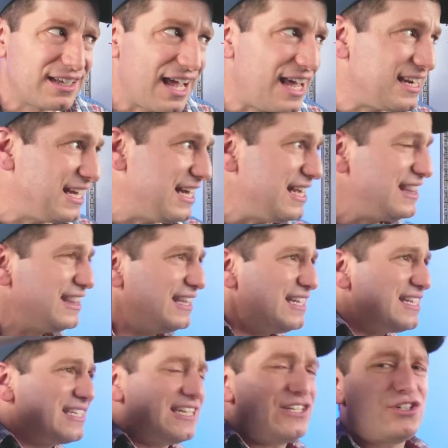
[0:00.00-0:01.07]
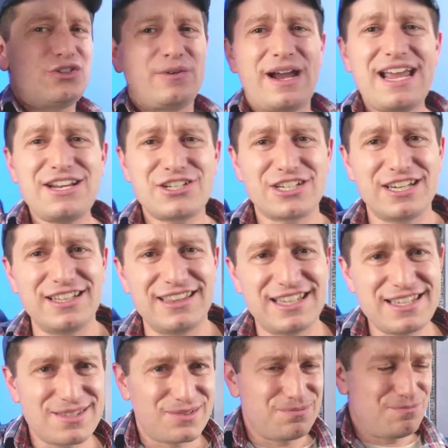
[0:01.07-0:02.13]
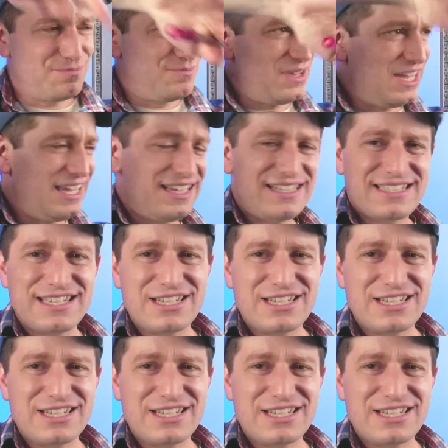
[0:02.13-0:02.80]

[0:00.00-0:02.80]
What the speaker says: And in this situation, this big